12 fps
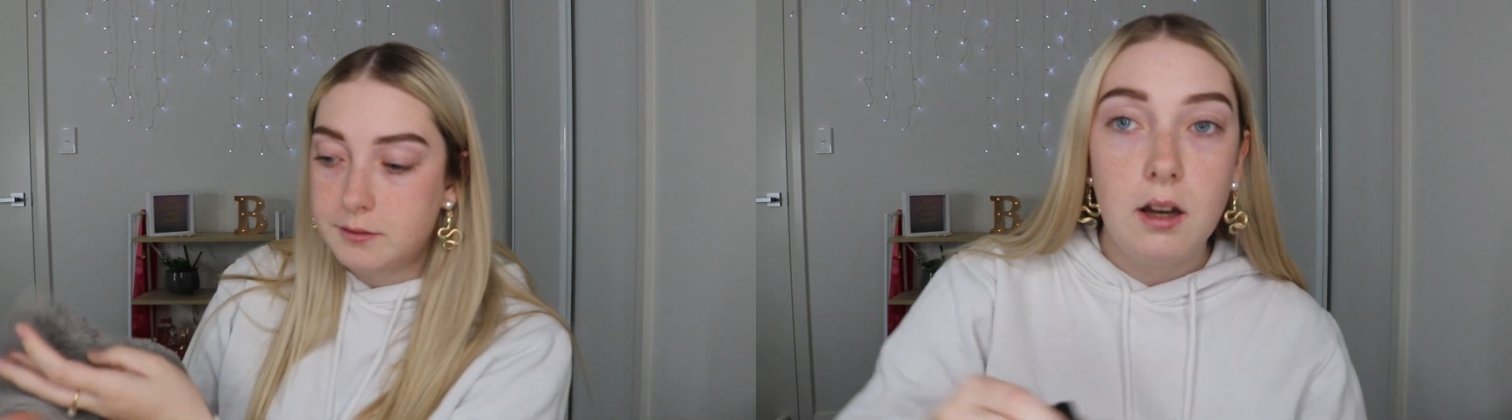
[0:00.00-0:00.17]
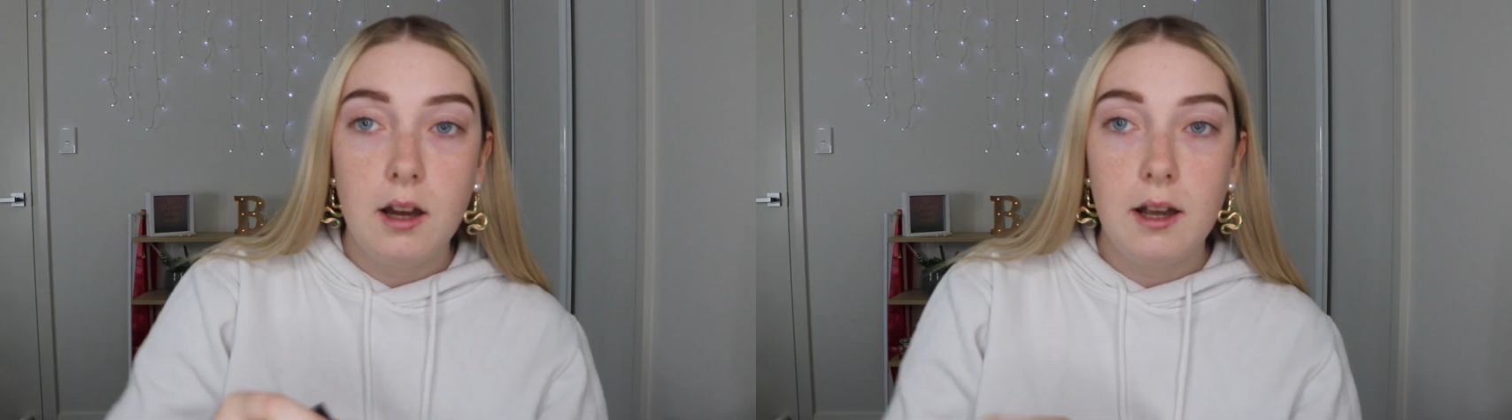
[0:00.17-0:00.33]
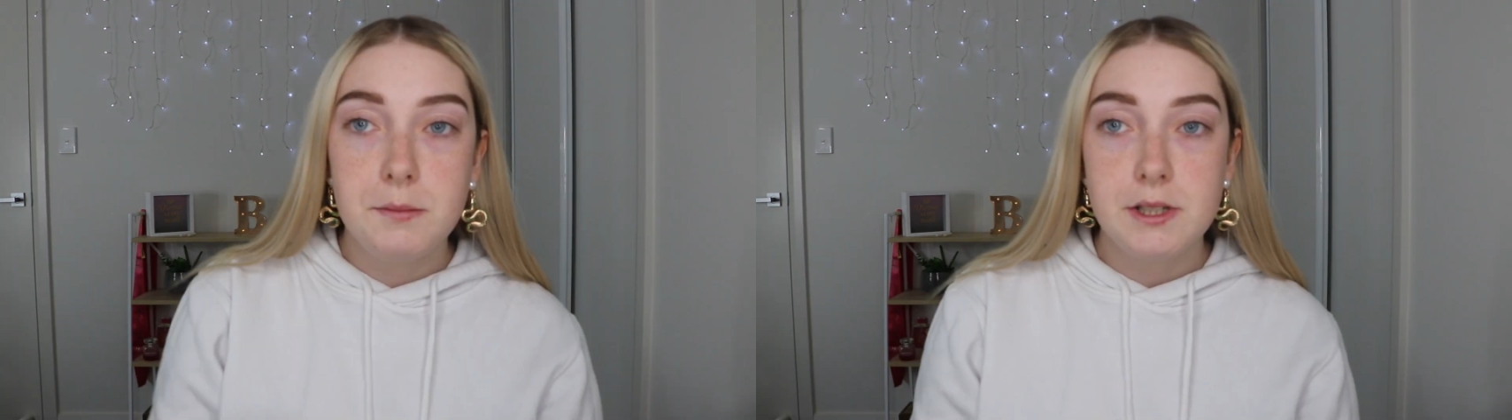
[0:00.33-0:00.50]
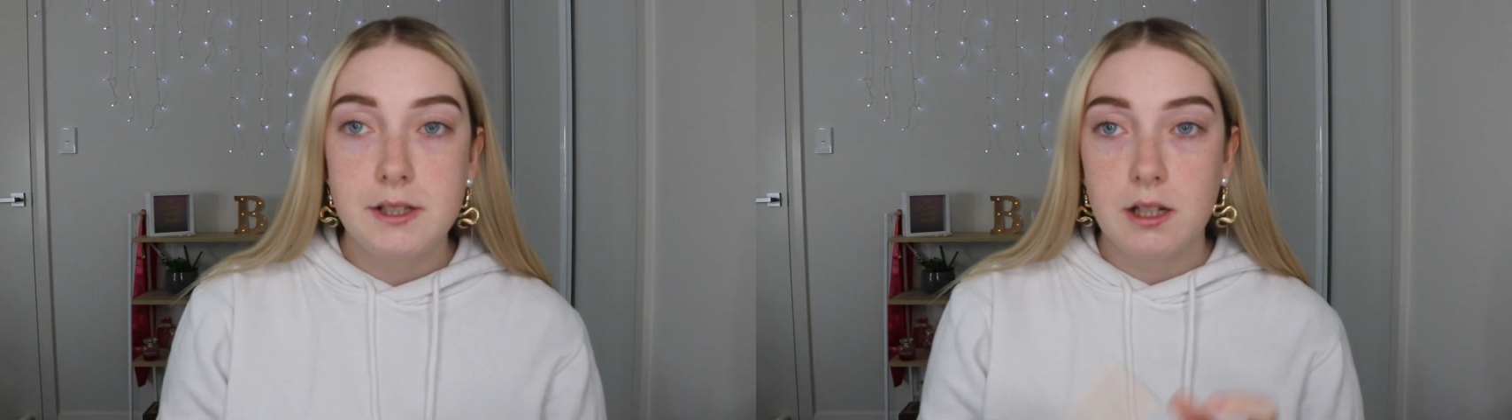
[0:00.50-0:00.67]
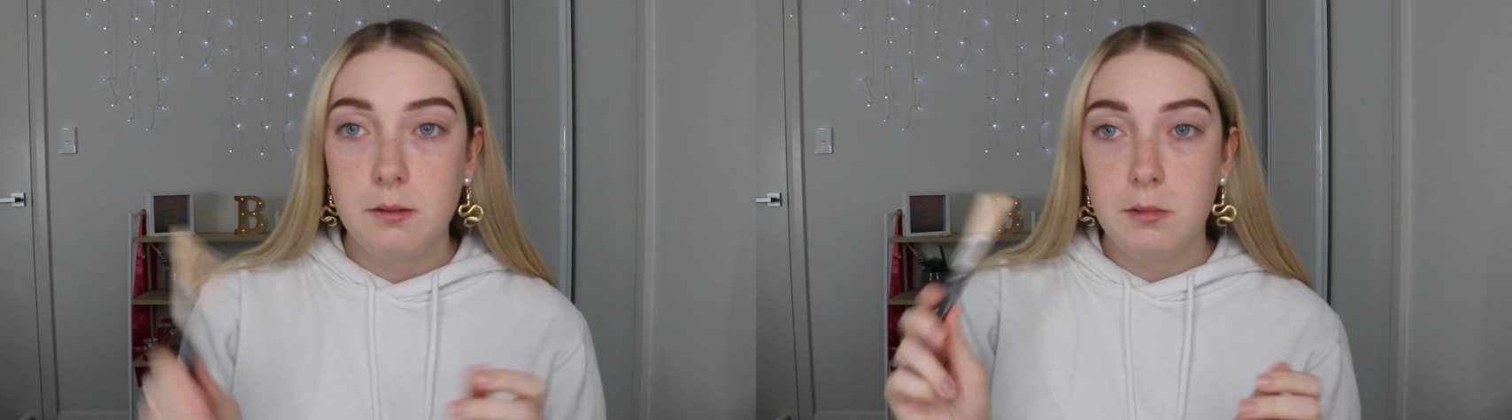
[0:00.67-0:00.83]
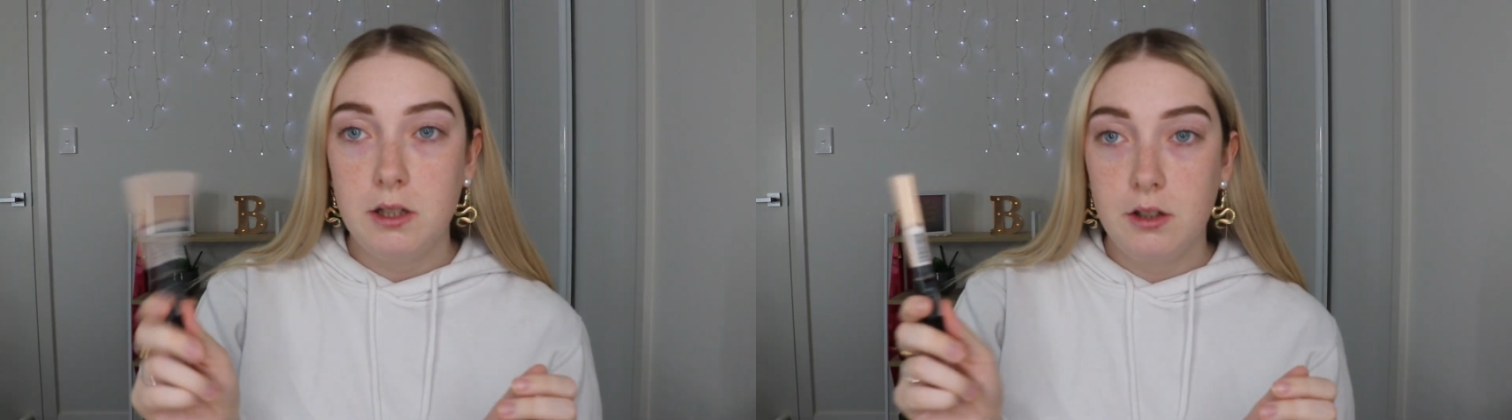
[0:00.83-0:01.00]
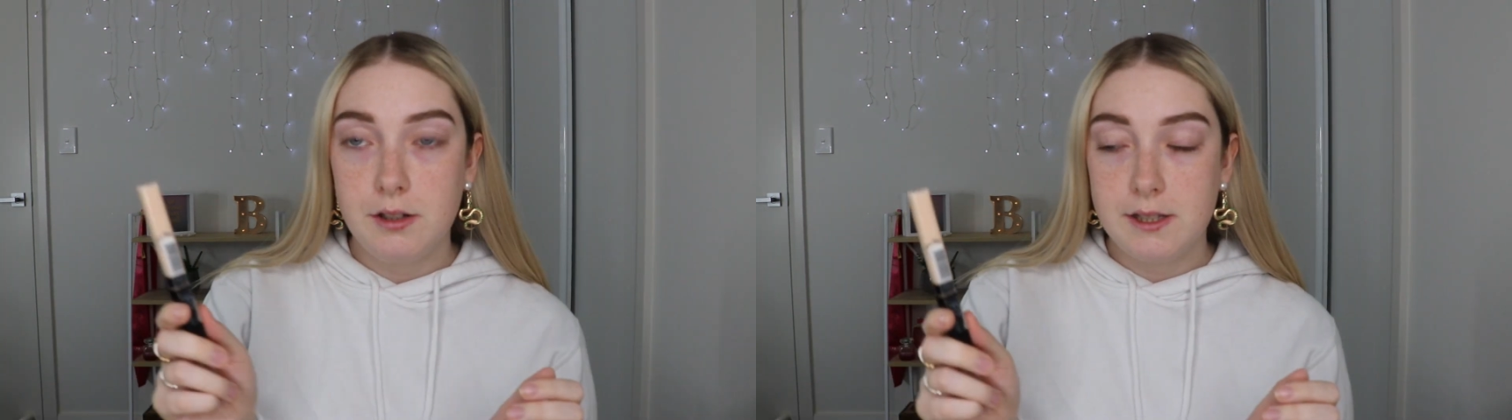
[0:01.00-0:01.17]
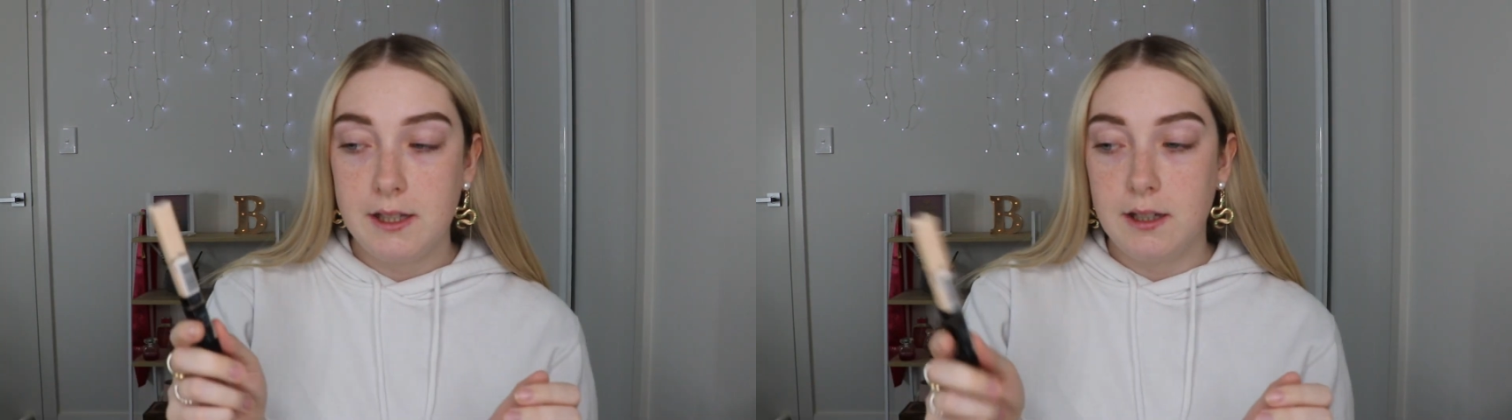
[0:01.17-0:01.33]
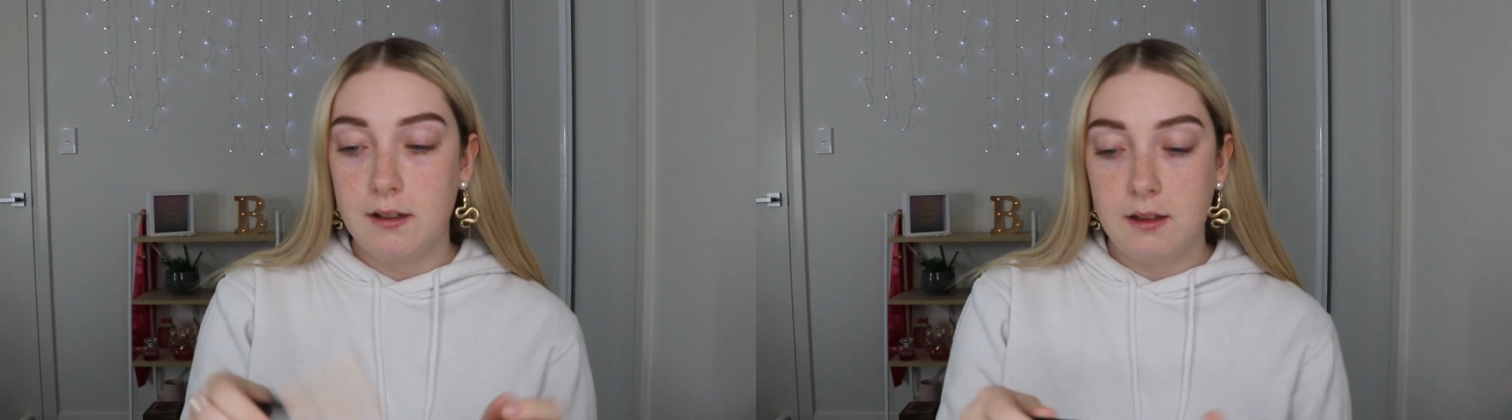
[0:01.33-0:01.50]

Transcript: I'm just going to be using